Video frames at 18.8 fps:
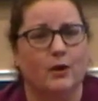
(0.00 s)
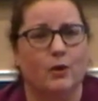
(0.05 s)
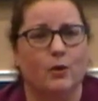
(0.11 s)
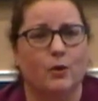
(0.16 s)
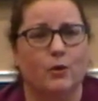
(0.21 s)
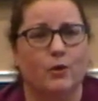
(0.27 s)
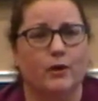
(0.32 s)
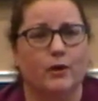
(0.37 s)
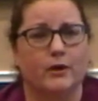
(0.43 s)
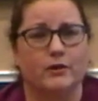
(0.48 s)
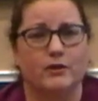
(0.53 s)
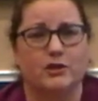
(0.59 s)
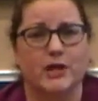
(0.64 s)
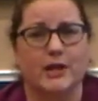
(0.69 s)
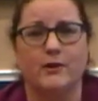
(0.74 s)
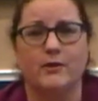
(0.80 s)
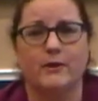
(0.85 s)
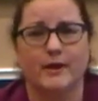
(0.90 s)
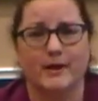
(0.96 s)
or
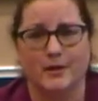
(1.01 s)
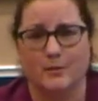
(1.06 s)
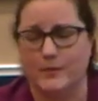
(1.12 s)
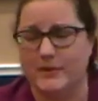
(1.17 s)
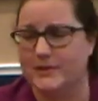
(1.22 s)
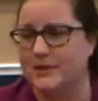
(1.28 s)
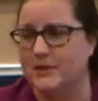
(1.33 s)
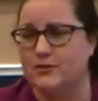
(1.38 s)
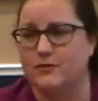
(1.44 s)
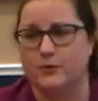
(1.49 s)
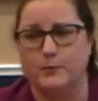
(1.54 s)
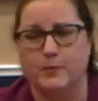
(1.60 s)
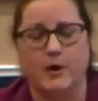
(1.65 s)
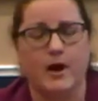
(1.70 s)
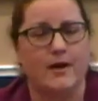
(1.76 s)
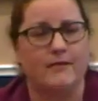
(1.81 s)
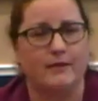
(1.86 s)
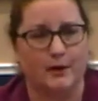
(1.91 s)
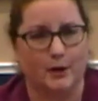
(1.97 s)
generating business for
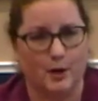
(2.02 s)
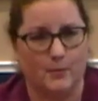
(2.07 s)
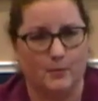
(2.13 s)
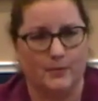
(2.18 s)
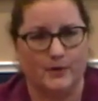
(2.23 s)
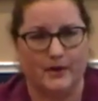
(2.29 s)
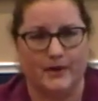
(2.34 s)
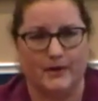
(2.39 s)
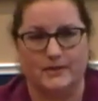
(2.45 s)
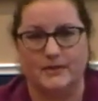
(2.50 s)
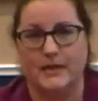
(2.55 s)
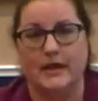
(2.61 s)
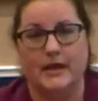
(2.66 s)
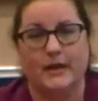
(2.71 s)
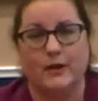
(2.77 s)
private companies